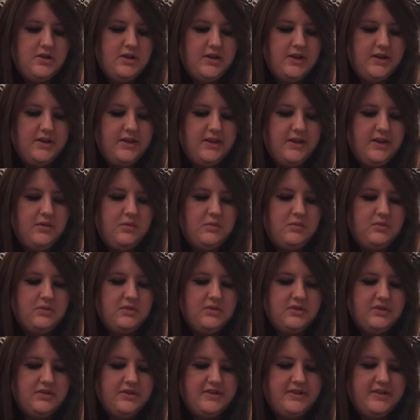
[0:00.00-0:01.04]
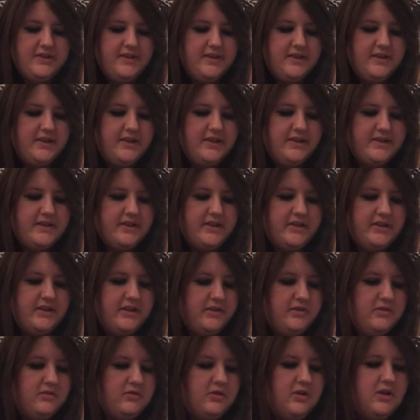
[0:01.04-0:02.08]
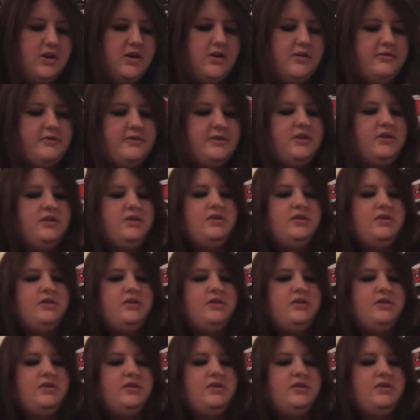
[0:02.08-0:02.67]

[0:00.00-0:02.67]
And that was the Lakeside Needlecraft